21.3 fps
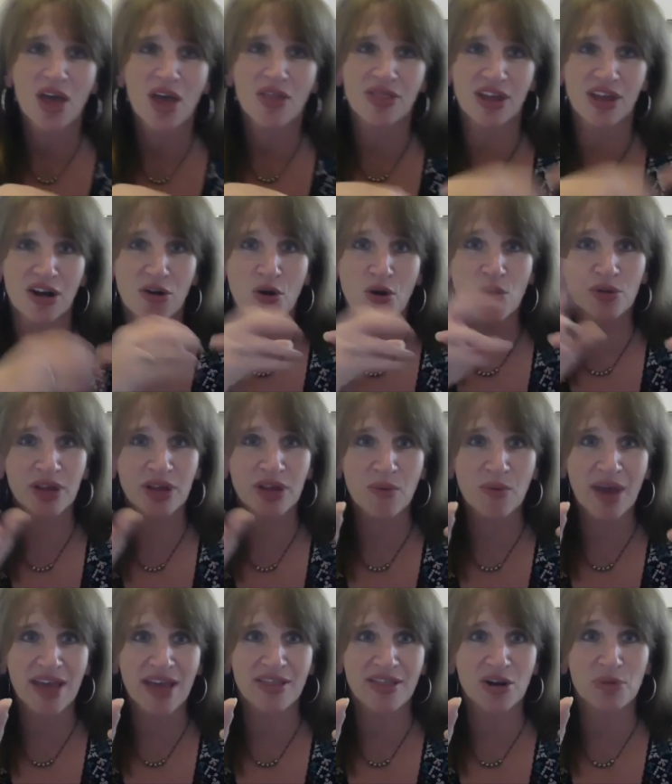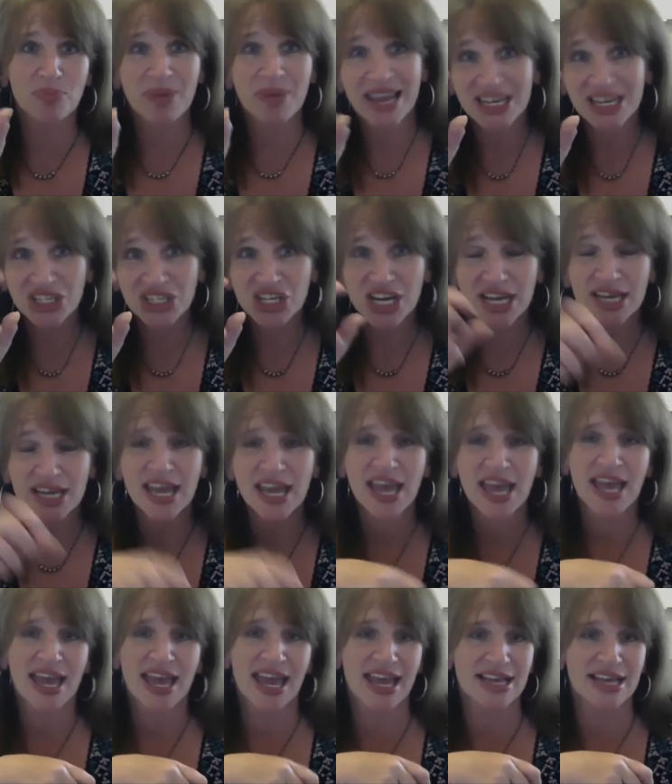Their only way they're pitching
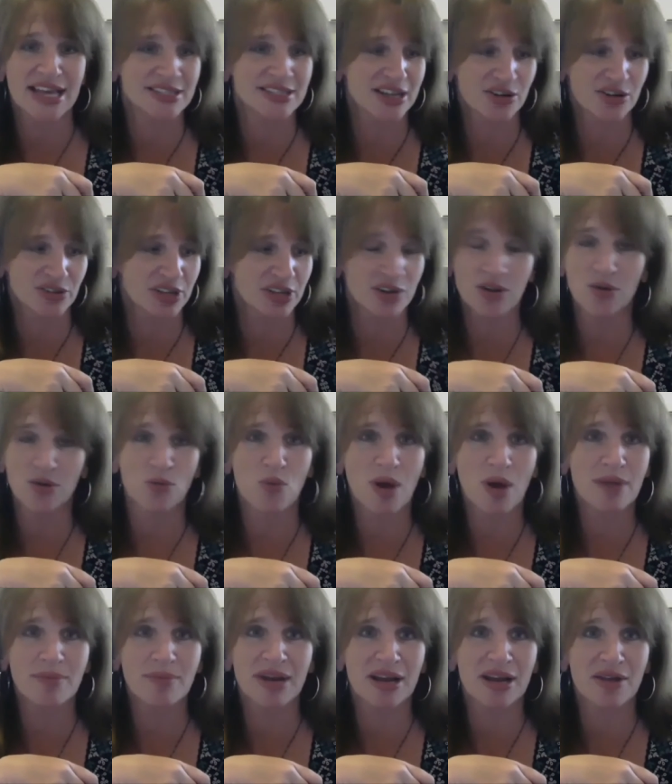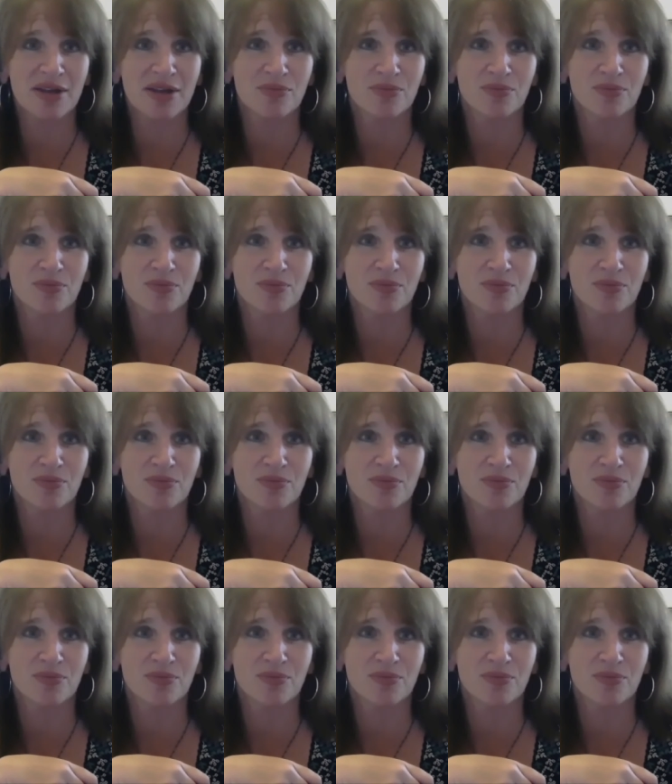is their little 1-minute